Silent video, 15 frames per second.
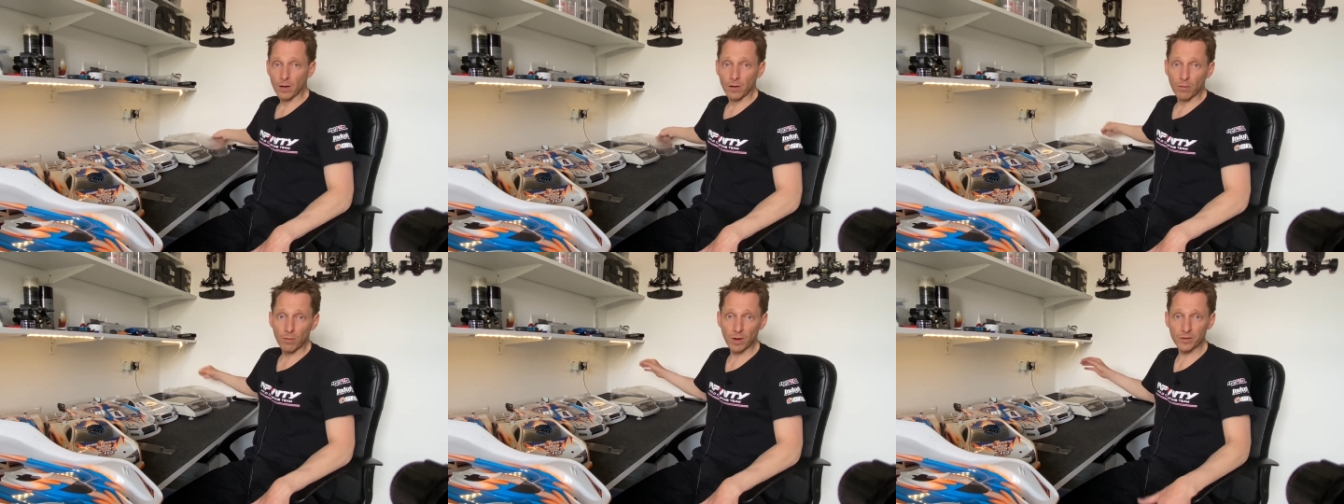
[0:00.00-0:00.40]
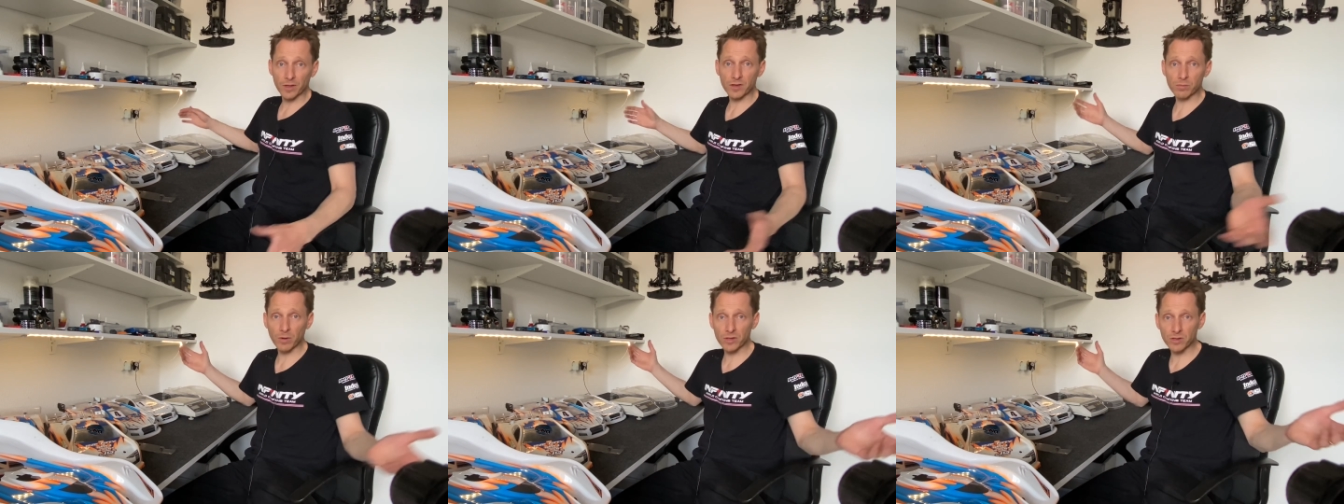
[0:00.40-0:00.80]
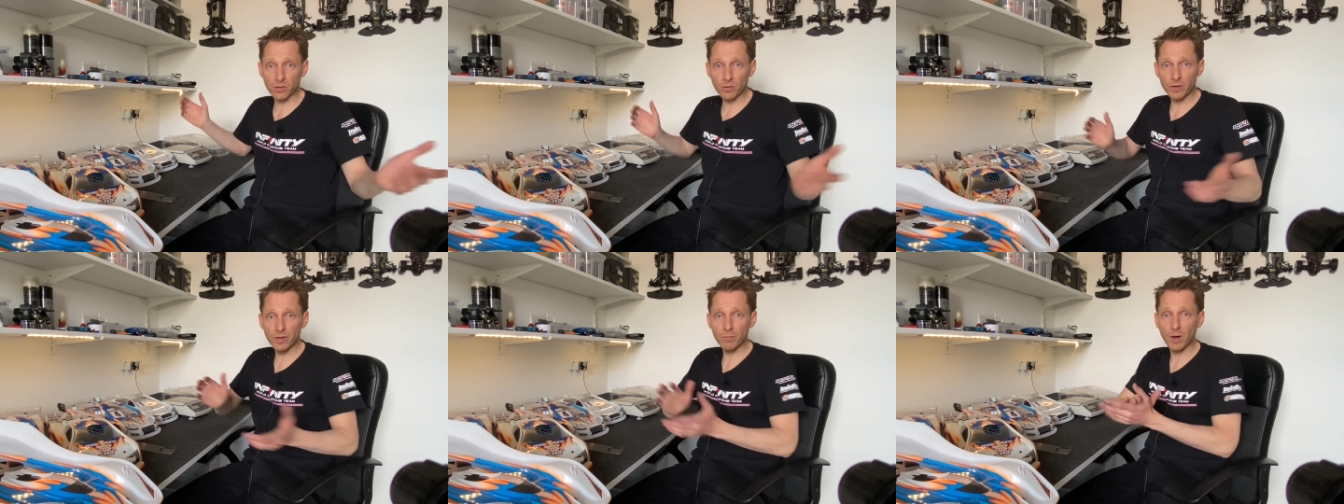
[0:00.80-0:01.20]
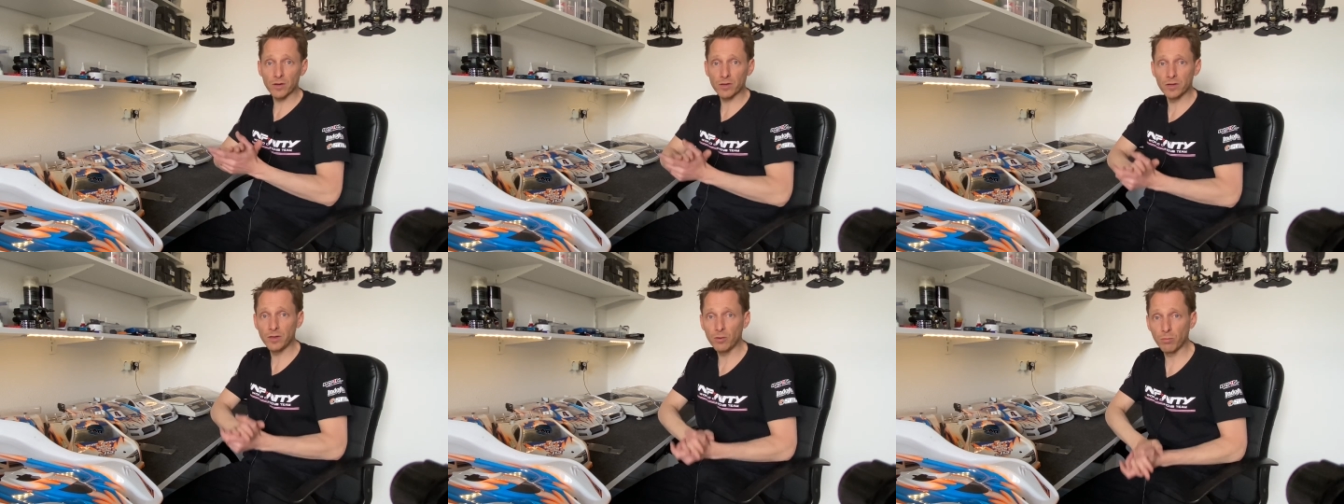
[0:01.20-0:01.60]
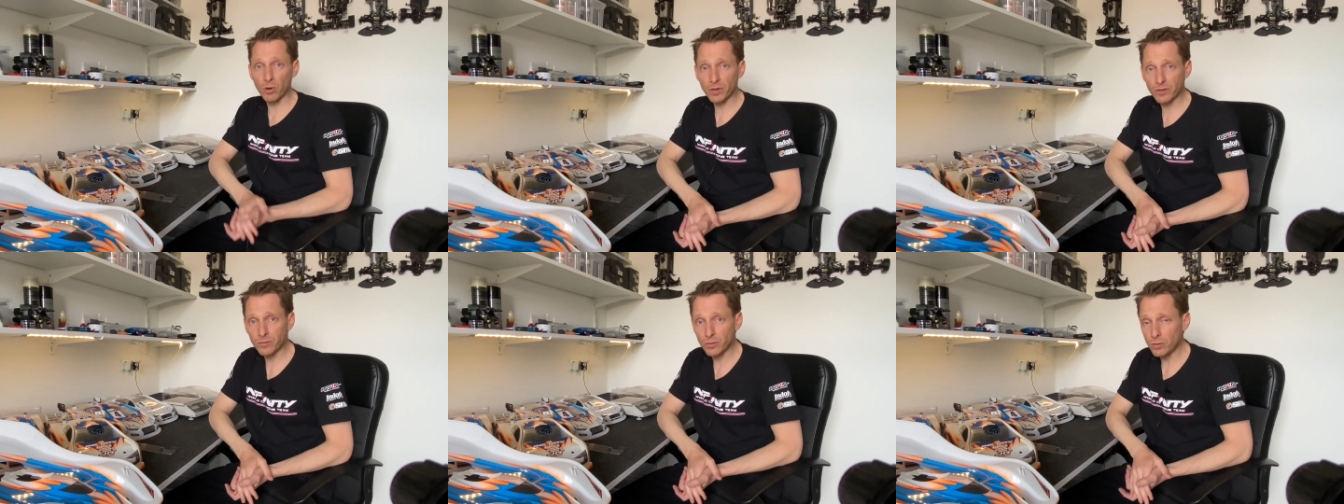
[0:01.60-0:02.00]
Well, that's my story about the new
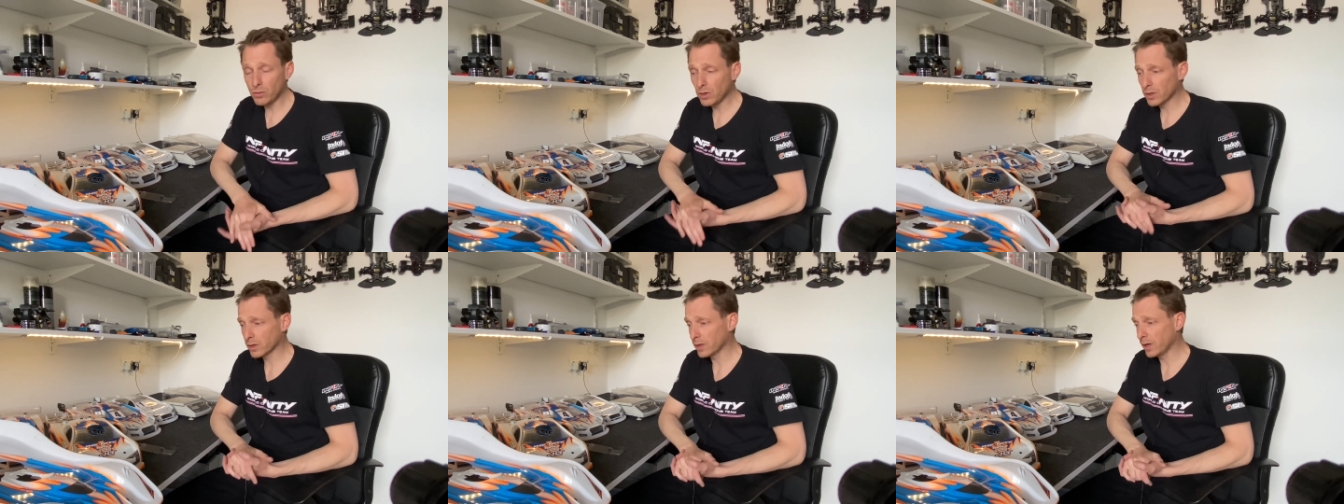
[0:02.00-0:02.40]
body rule.